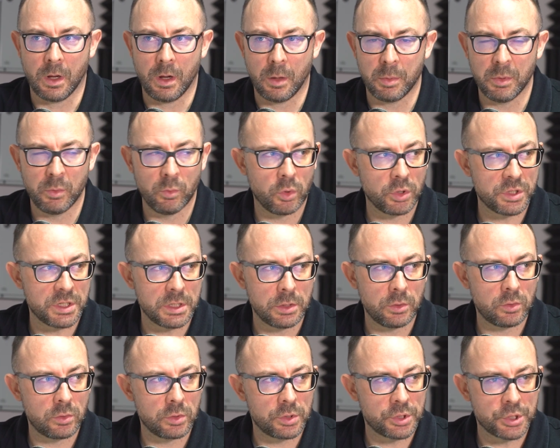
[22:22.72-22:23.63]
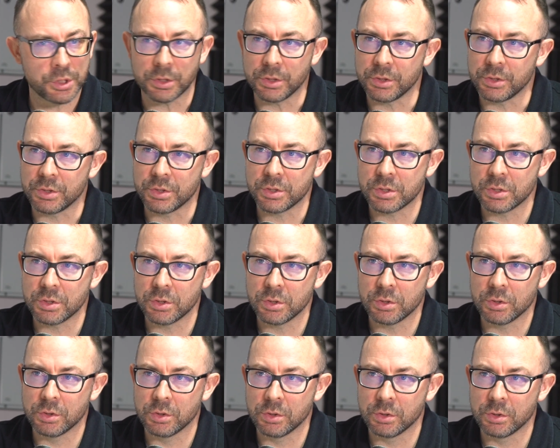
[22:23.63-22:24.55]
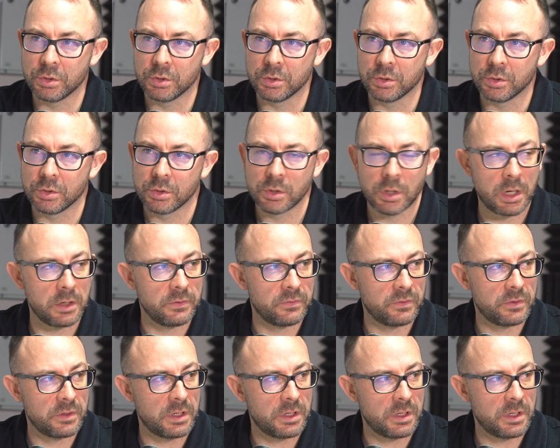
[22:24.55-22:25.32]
I've been watching auctions over